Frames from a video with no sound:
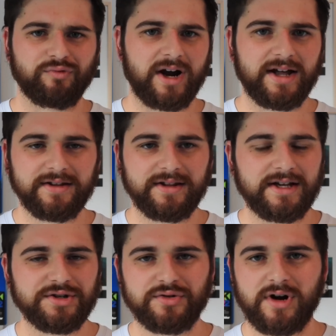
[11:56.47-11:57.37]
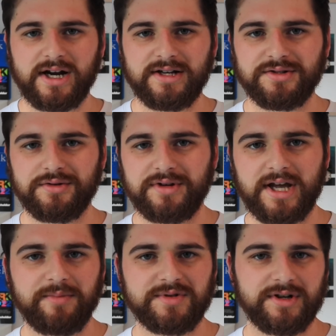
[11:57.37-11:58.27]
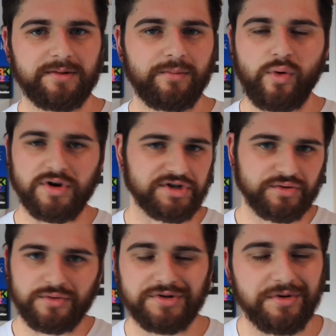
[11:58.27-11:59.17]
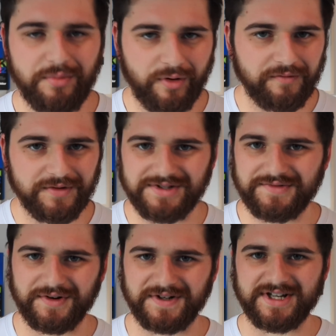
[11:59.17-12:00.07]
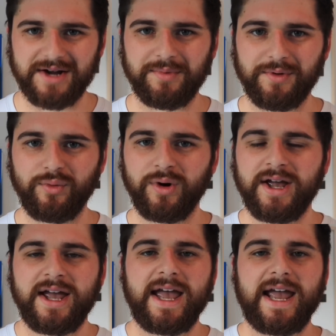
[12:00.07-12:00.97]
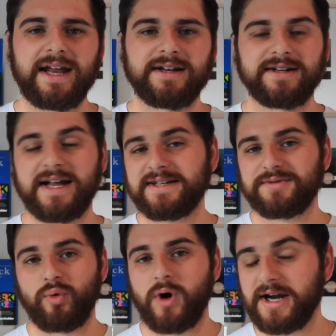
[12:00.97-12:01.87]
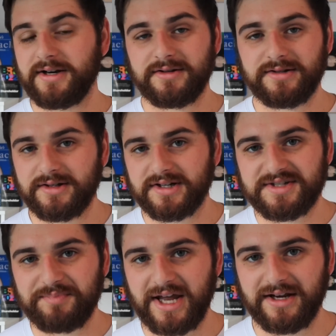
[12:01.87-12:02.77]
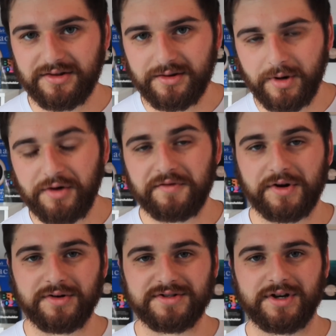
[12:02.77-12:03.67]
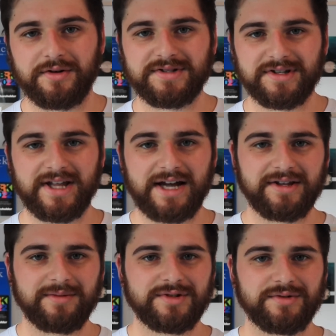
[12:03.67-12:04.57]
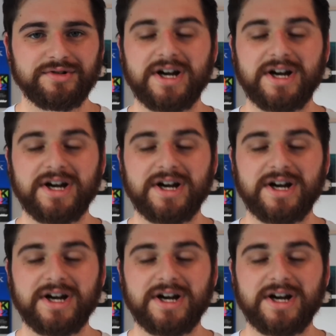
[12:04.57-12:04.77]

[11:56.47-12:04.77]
rather than trying to capture more short-term profits, for example. And it has widened and expanded the moat for Costco. It's allowed them to